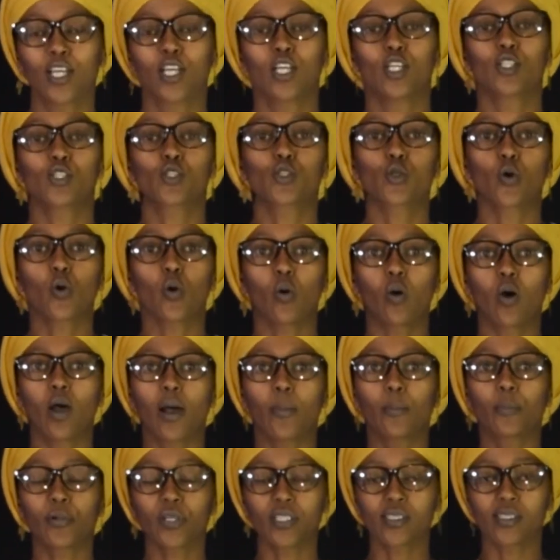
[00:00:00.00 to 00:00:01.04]

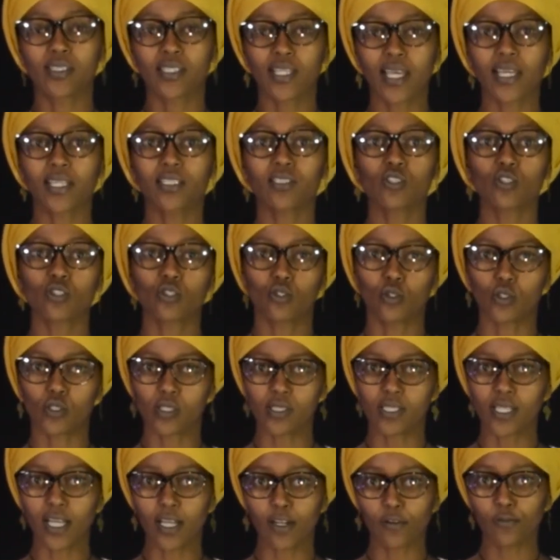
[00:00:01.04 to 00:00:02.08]
So present
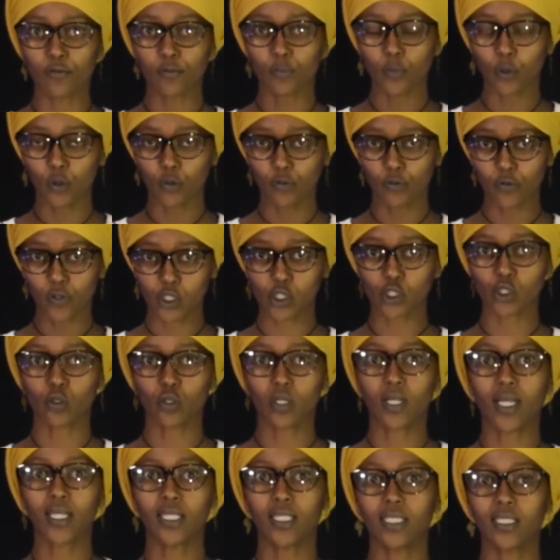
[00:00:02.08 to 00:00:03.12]
yourself
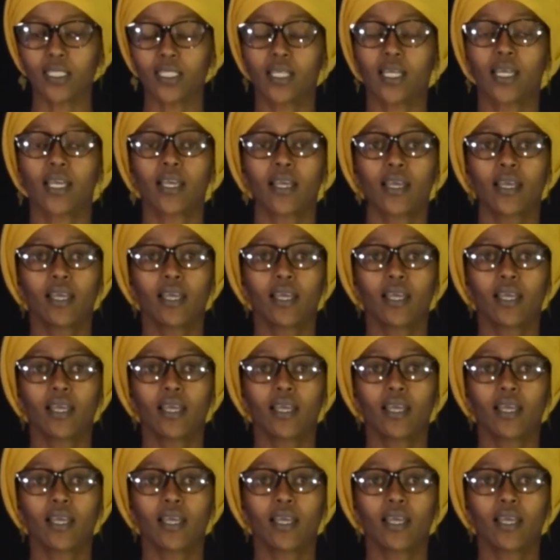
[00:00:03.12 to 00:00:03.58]
professionally.